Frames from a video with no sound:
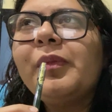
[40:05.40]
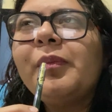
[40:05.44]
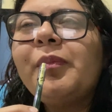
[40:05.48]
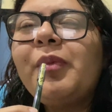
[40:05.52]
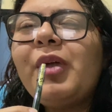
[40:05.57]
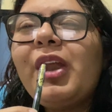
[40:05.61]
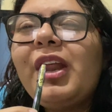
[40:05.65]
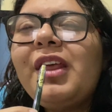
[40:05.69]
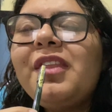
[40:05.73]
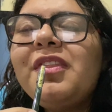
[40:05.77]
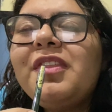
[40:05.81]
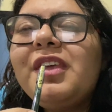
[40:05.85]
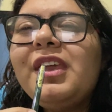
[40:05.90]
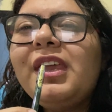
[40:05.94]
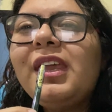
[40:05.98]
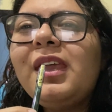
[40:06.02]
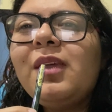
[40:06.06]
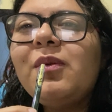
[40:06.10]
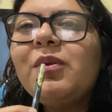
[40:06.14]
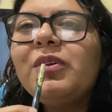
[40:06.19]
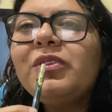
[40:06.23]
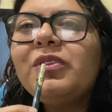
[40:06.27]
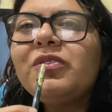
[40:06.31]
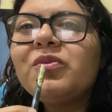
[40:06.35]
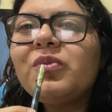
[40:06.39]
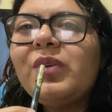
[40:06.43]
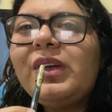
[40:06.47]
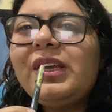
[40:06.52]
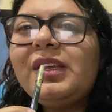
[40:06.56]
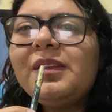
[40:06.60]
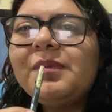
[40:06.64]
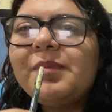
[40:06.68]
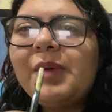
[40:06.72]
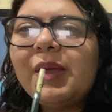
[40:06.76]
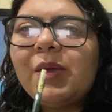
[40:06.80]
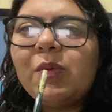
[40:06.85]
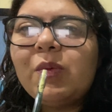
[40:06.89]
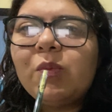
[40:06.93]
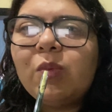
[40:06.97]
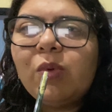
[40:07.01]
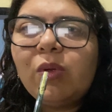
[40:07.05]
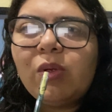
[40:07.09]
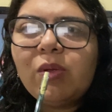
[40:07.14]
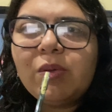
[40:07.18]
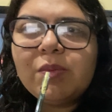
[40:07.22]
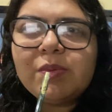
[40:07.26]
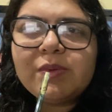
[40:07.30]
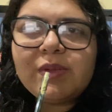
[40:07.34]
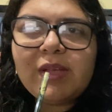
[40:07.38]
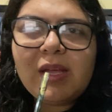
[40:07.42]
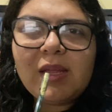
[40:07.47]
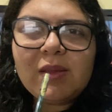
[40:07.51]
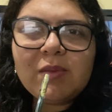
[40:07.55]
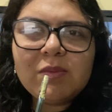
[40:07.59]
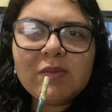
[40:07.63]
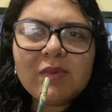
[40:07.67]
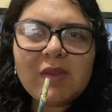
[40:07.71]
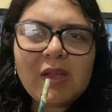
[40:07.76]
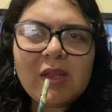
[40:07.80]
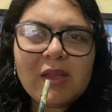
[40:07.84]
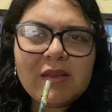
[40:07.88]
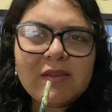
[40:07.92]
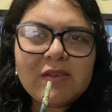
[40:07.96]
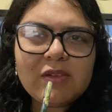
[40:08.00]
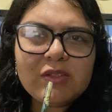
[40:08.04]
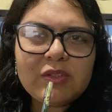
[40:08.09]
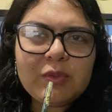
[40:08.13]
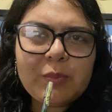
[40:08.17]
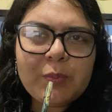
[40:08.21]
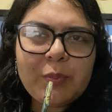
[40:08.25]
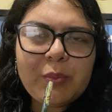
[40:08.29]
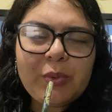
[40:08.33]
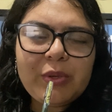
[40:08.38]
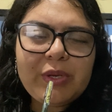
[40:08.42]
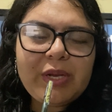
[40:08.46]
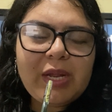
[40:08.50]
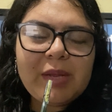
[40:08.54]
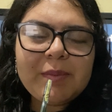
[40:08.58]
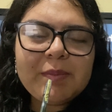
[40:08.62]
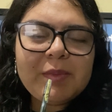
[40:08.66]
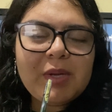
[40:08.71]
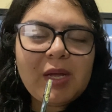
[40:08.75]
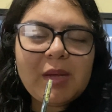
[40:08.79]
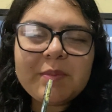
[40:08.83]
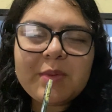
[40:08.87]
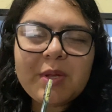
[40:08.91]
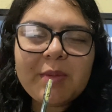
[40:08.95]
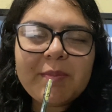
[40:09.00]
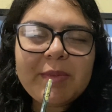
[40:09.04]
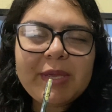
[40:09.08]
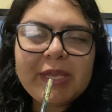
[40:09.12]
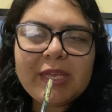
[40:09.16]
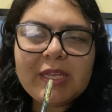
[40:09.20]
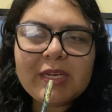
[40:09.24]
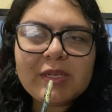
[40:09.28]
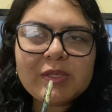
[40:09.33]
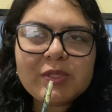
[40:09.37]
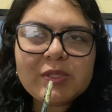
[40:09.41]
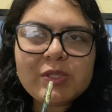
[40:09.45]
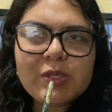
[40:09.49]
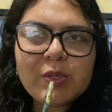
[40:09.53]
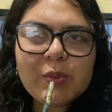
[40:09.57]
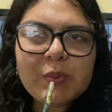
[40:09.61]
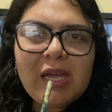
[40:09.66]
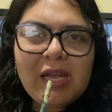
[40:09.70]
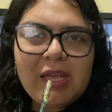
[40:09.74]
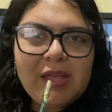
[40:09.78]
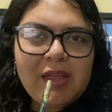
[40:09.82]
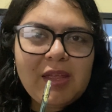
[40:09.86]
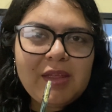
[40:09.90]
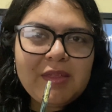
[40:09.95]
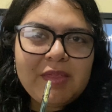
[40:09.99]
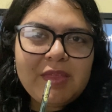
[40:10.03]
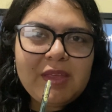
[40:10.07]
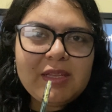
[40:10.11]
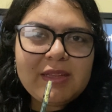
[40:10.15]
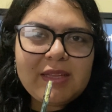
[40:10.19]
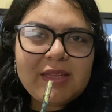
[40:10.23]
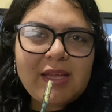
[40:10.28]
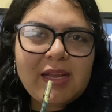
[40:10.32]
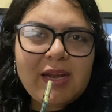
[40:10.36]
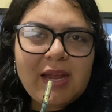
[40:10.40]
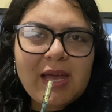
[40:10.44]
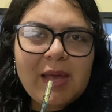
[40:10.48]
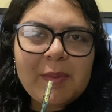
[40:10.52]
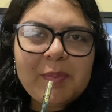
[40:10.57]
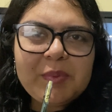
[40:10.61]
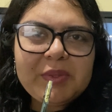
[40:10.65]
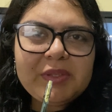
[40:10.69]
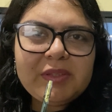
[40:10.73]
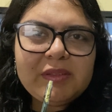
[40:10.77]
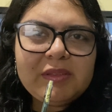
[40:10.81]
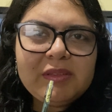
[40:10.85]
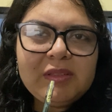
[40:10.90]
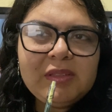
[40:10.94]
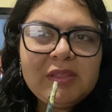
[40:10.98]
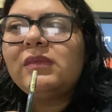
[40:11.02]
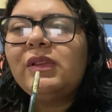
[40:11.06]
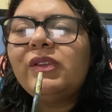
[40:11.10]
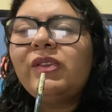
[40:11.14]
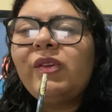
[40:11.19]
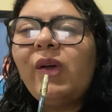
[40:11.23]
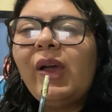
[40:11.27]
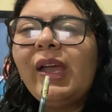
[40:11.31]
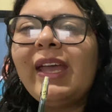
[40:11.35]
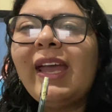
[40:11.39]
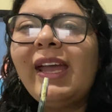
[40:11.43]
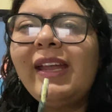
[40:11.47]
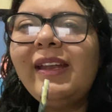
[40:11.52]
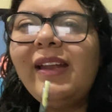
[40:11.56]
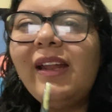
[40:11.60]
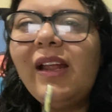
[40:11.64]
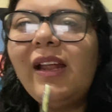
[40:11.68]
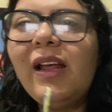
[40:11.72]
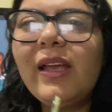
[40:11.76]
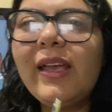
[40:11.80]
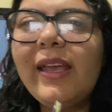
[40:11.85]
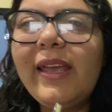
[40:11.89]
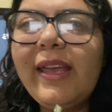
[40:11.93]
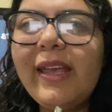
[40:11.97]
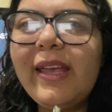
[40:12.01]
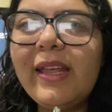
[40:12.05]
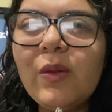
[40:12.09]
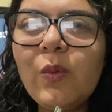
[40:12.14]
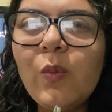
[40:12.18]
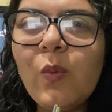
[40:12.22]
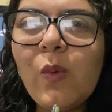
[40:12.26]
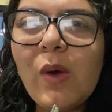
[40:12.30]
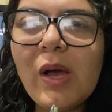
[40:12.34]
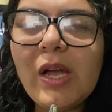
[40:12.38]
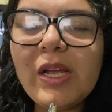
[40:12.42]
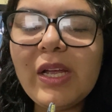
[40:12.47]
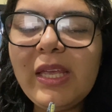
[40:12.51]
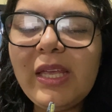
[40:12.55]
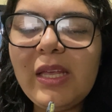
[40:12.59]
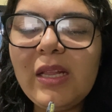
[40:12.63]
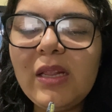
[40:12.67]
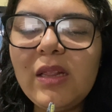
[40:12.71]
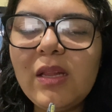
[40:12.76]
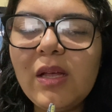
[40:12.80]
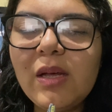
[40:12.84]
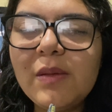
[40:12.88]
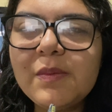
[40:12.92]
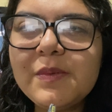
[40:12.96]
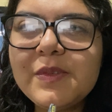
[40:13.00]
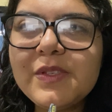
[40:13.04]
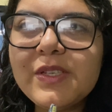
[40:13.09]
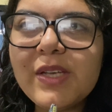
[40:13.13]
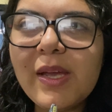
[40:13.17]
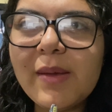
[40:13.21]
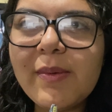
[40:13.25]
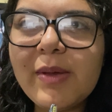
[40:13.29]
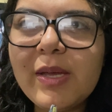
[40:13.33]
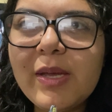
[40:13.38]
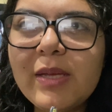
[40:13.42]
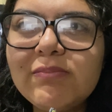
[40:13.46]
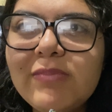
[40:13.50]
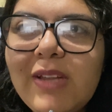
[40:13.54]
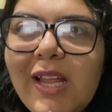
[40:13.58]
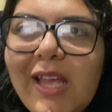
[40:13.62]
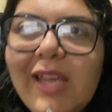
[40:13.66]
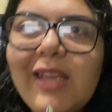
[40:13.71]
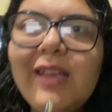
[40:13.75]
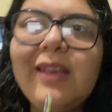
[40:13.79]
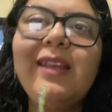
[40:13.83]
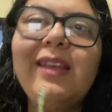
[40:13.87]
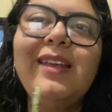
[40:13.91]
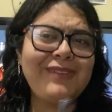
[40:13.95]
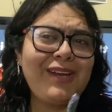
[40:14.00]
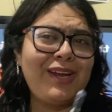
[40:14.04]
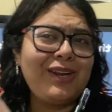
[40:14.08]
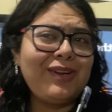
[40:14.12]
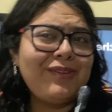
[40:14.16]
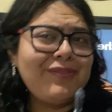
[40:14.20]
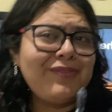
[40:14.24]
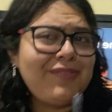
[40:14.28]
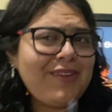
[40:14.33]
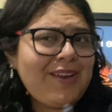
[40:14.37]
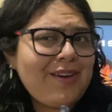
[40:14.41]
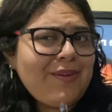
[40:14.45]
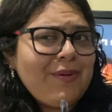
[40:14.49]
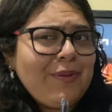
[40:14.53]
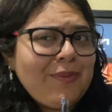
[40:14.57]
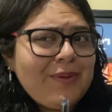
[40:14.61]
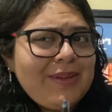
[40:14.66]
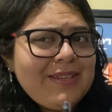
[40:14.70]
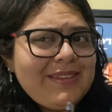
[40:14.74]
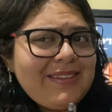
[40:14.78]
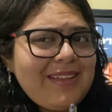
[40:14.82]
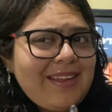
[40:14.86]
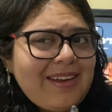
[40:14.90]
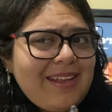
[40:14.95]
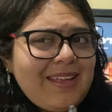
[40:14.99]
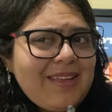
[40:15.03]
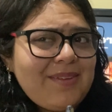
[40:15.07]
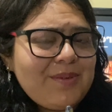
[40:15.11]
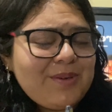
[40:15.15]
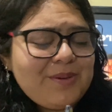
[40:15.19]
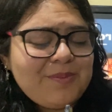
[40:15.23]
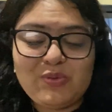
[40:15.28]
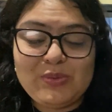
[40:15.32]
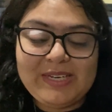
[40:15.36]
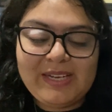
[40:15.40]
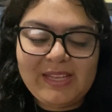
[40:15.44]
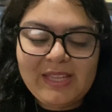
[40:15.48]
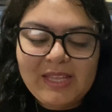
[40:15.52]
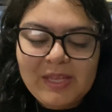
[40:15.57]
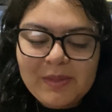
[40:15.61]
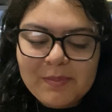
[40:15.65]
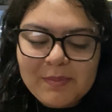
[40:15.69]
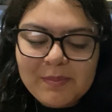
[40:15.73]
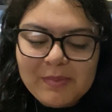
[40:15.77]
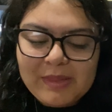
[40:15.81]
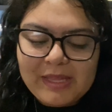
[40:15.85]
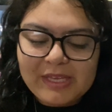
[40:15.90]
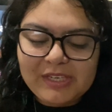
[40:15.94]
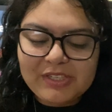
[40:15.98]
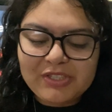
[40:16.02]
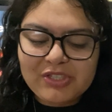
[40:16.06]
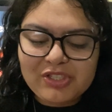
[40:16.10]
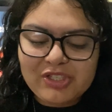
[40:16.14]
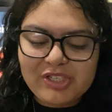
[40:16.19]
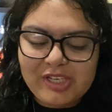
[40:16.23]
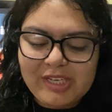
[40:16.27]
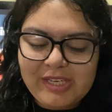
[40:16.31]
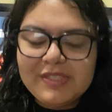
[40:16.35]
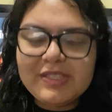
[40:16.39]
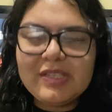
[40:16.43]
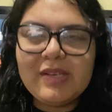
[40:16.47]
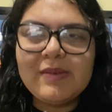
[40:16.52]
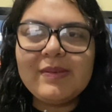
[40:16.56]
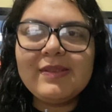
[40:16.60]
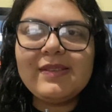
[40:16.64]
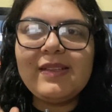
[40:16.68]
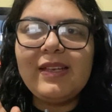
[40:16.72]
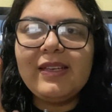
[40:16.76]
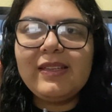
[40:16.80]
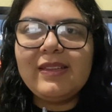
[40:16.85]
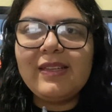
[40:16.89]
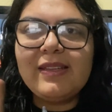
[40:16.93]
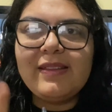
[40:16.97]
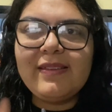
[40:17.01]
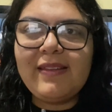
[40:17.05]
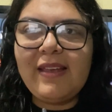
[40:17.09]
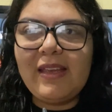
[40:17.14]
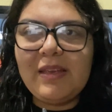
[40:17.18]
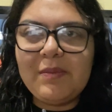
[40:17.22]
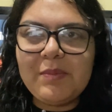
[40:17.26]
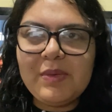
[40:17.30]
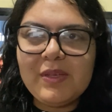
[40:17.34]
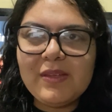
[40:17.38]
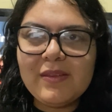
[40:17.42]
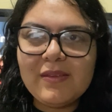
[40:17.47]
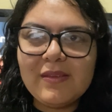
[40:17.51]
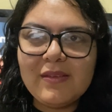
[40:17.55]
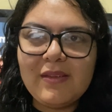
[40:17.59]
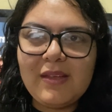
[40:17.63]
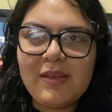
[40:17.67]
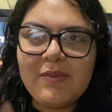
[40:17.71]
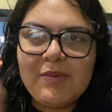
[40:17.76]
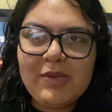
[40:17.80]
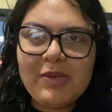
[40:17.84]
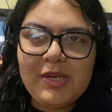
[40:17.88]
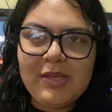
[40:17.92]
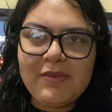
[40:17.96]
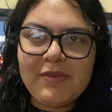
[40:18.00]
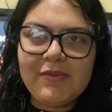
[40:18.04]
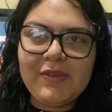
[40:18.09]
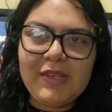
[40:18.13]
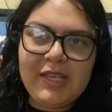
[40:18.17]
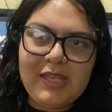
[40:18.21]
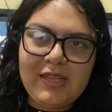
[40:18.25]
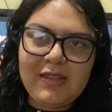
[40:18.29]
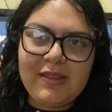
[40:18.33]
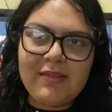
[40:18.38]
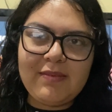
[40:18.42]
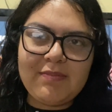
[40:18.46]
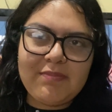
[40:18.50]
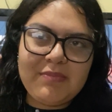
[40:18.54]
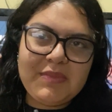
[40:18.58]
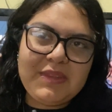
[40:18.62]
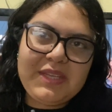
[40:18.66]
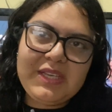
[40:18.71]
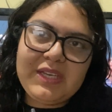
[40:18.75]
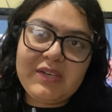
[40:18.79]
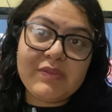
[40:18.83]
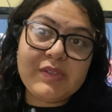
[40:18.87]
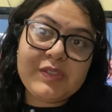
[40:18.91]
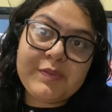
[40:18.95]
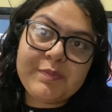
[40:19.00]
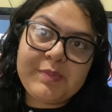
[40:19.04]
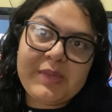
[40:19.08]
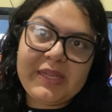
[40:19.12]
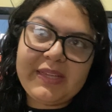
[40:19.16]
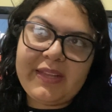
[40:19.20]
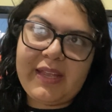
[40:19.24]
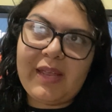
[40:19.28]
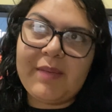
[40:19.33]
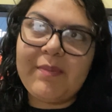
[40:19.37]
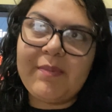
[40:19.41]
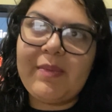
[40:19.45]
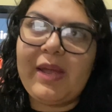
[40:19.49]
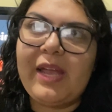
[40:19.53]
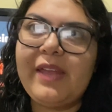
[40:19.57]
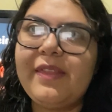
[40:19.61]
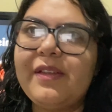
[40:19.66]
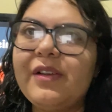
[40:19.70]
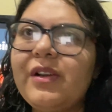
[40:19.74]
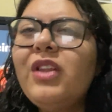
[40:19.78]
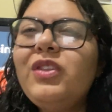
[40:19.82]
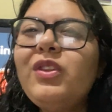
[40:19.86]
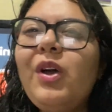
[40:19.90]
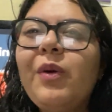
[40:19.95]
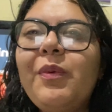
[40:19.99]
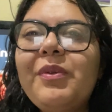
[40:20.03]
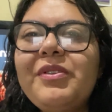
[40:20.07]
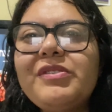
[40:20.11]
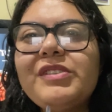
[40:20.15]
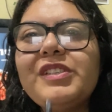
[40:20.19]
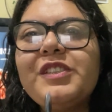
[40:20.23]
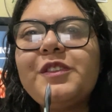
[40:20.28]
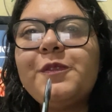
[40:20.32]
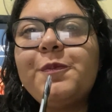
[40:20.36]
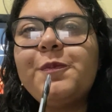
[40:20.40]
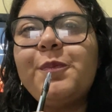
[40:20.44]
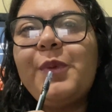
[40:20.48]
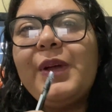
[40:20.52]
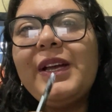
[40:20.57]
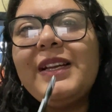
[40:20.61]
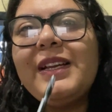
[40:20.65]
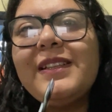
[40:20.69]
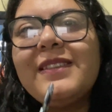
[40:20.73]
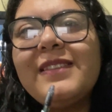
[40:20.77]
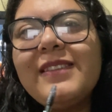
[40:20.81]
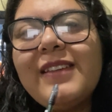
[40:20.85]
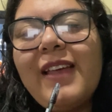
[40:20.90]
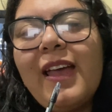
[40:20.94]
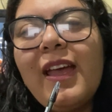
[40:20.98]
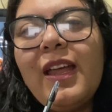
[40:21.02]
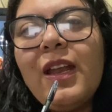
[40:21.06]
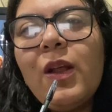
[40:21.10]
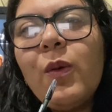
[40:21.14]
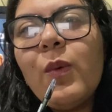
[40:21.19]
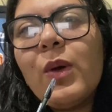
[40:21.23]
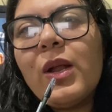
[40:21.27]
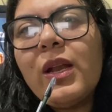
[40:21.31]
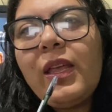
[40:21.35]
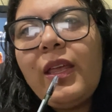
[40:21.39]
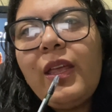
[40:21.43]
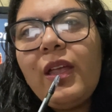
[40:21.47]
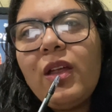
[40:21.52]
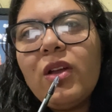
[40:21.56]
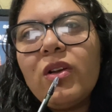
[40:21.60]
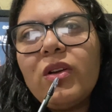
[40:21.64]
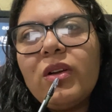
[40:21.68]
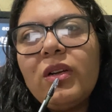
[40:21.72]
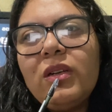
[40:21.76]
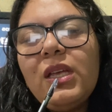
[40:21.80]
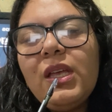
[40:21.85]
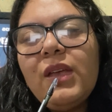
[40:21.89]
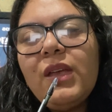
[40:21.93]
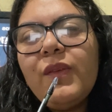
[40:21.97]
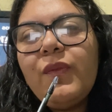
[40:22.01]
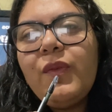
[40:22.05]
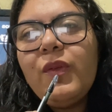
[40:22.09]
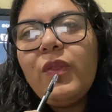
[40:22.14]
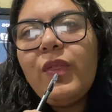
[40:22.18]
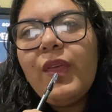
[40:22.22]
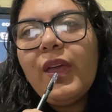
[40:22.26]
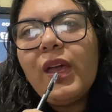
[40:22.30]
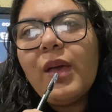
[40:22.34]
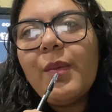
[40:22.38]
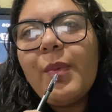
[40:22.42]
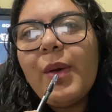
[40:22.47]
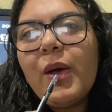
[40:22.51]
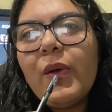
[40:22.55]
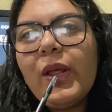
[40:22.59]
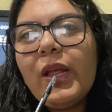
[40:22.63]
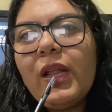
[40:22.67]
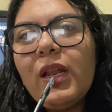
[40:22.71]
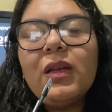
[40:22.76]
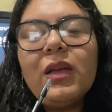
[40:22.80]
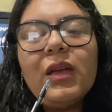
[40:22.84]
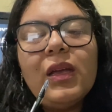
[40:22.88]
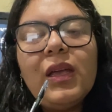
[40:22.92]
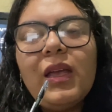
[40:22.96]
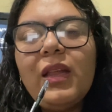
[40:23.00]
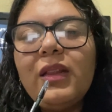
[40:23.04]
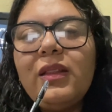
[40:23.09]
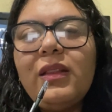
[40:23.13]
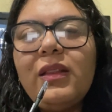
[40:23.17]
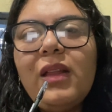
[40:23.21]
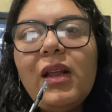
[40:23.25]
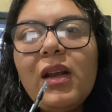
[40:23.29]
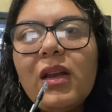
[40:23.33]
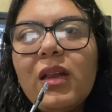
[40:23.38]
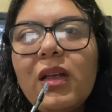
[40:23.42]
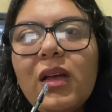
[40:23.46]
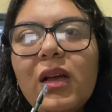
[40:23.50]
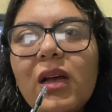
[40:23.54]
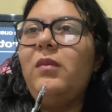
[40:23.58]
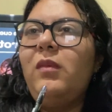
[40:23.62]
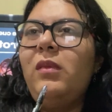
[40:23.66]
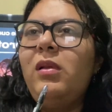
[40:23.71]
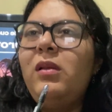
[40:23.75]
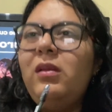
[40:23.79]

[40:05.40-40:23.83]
But I think he was raised by wolves at a certain point. I'm not making a joke. I think that happened. So I kind of get why he loved Chava. Like, out of everyone that ever treated him like shit, Chava's like the tamest, even if he didn't respect him either. No one respects anyone here, if you think about it. Gente rica.